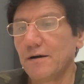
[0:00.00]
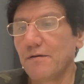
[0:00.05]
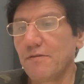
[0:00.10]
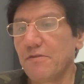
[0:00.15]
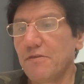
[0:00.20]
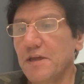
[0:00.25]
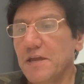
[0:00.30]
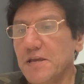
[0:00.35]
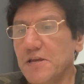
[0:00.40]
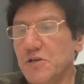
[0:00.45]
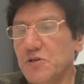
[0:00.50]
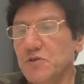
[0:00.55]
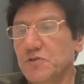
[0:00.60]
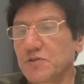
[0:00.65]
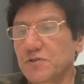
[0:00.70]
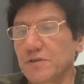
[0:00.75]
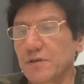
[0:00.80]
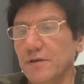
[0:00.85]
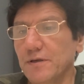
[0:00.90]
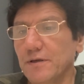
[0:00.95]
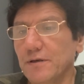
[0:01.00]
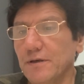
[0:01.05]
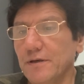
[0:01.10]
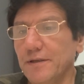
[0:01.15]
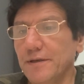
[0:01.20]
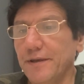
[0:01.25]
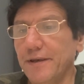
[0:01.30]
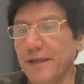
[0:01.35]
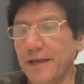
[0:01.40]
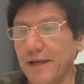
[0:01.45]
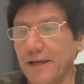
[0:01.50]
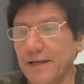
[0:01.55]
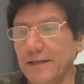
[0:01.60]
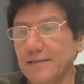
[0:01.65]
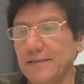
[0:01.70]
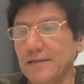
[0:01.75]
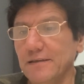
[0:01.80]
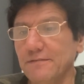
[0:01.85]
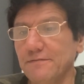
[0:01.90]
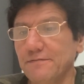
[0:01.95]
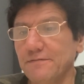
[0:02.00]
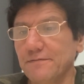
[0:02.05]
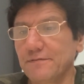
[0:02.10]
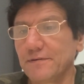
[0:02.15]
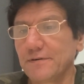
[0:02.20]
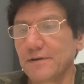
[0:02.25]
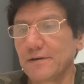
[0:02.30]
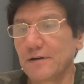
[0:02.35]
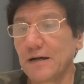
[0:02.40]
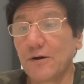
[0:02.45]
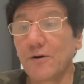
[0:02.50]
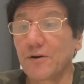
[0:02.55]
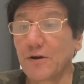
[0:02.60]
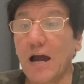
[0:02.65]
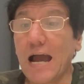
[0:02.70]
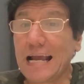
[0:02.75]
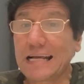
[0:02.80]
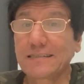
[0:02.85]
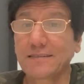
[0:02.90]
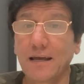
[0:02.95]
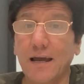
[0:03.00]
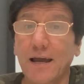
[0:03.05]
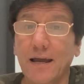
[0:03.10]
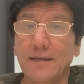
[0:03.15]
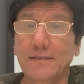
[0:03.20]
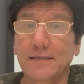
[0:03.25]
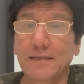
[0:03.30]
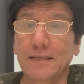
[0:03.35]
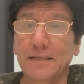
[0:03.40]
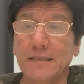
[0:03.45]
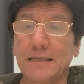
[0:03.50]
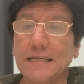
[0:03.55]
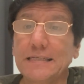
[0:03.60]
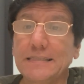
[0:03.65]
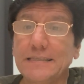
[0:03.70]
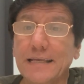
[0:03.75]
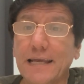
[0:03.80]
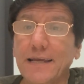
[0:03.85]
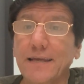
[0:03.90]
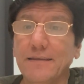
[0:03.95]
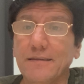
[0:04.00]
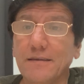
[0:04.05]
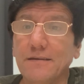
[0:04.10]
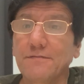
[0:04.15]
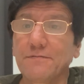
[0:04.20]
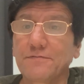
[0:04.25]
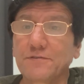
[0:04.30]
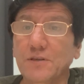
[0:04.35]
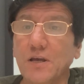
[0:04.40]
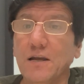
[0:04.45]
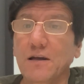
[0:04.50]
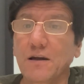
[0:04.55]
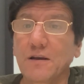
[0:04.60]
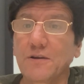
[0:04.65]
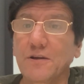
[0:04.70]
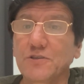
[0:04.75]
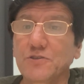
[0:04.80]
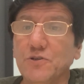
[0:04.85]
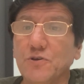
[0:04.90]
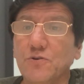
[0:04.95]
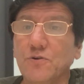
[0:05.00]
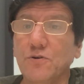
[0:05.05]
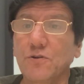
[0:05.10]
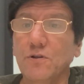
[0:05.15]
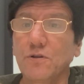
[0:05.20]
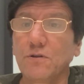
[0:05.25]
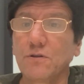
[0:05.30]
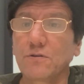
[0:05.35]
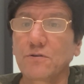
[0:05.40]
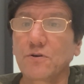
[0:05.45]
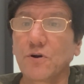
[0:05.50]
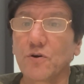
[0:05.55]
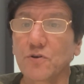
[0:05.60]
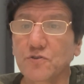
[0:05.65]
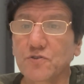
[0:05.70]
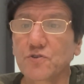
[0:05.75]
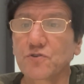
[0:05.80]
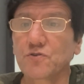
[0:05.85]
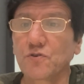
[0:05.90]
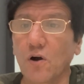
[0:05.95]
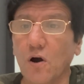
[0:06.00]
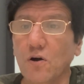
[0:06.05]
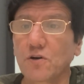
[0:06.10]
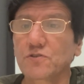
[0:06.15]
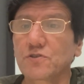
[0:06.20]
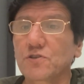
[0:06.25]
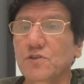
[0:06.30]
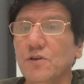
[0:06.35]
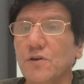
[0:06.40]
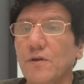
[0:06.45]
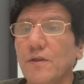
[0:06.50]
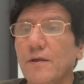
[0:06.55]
These negative or anxiety, these negative psychological constructs